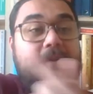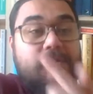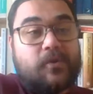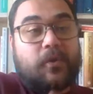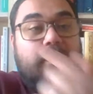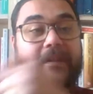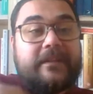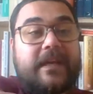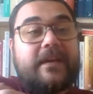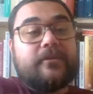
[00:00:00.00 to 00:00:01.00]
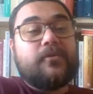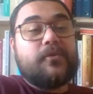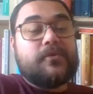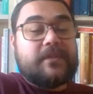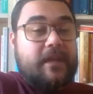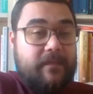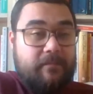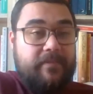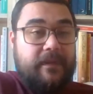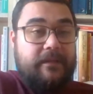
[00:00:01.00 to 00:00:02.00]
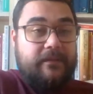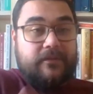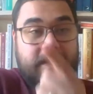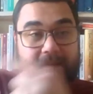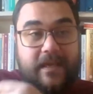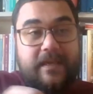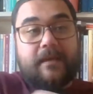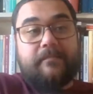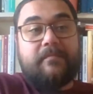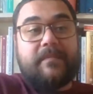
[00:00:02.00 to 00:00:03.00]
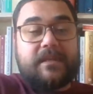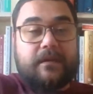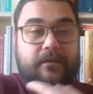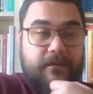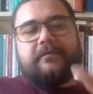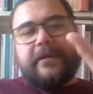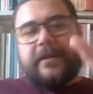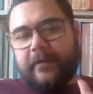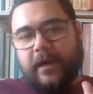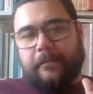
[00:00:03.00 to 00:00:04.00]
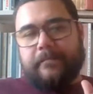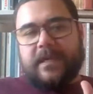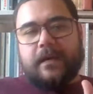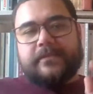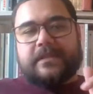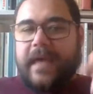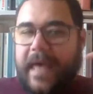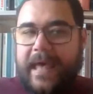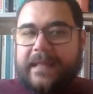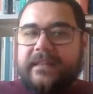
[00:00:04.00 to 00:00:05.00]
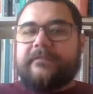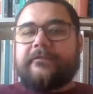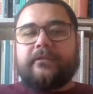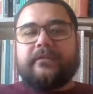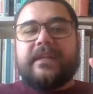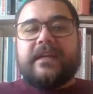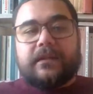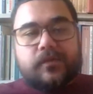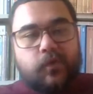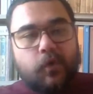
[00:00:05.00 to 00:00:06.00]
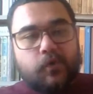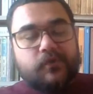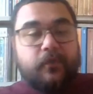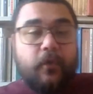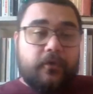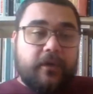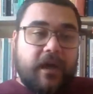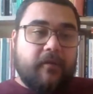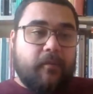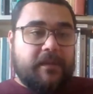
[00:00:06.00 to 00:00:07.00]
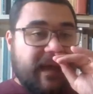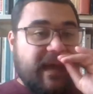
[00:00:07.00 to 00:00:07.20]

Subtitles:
So their goods can be plundered and they can be massacred. Fatwa becomes a different legal source for the government.